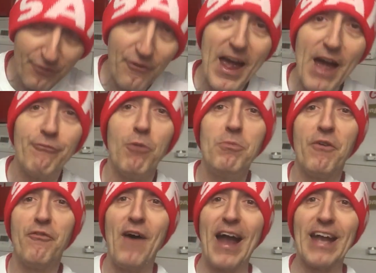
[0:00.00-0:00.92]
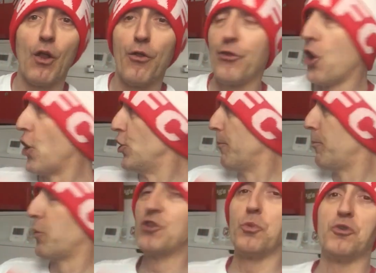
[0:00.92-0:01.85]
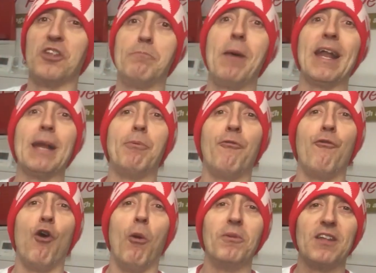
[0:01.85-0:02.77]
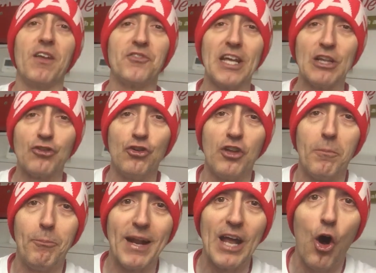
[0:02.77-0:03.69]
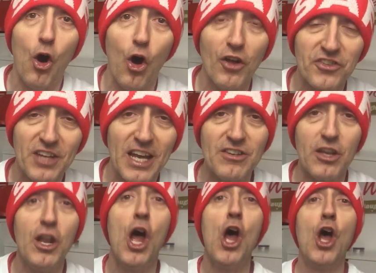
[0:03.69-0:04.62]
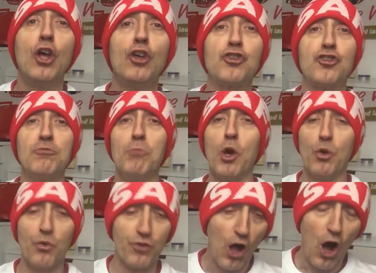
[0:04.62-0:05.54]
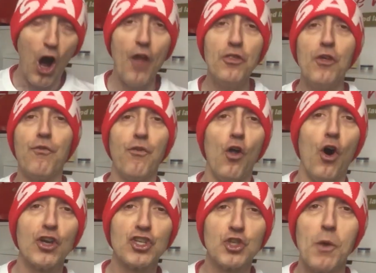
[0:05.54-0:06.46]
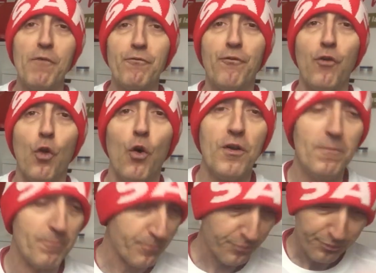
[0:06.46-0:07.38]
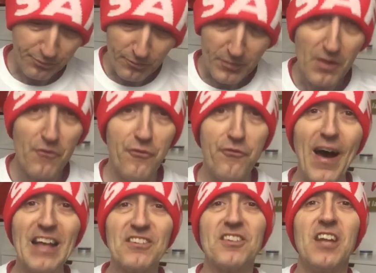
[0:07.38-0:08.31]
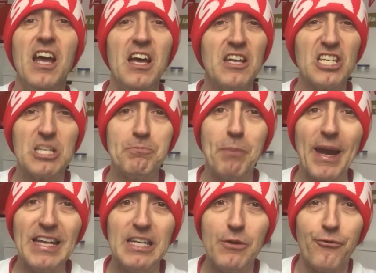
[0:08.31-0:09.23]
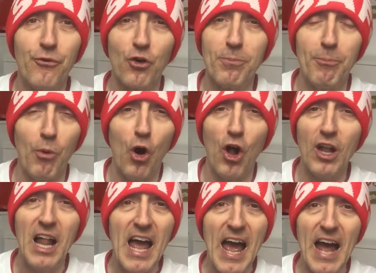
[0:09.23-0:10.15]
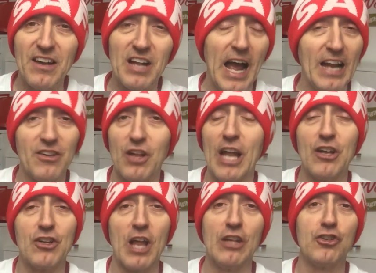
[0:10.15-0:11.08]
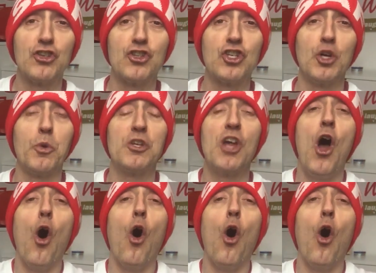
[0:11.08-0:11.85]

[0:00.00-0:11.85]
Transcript: fair, from the final third upwards was the better performance I've seen Sunderland play all season. Smooth on the floor, swift flowing, fast, speedy football, and and and and Stewart